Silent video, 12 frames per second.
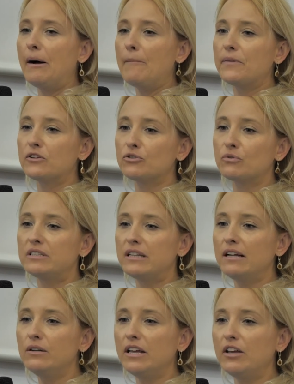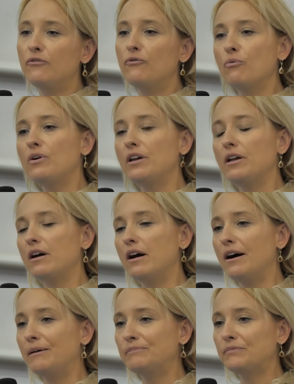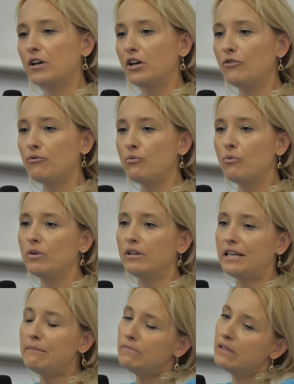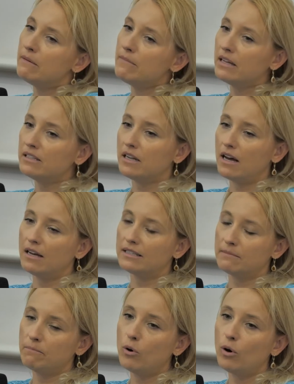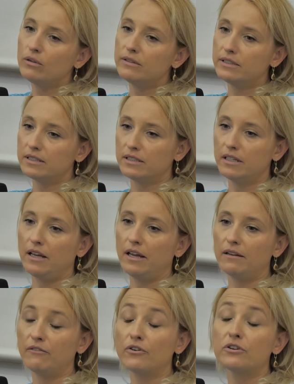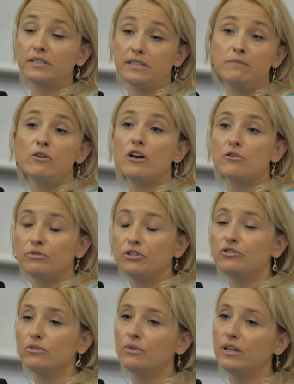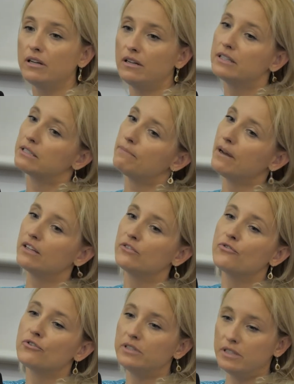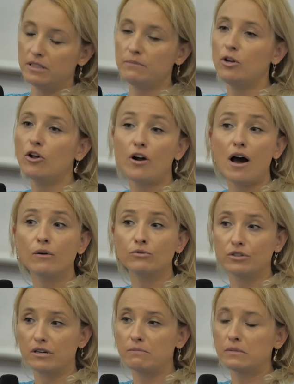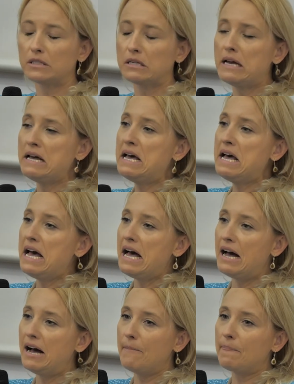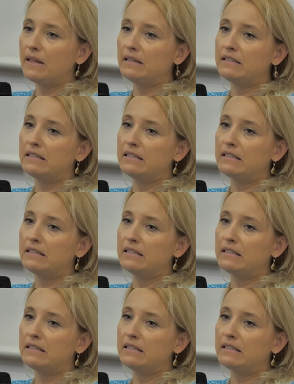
so then if we will implement some policy in very similar region, we can expect very similar outcomes. And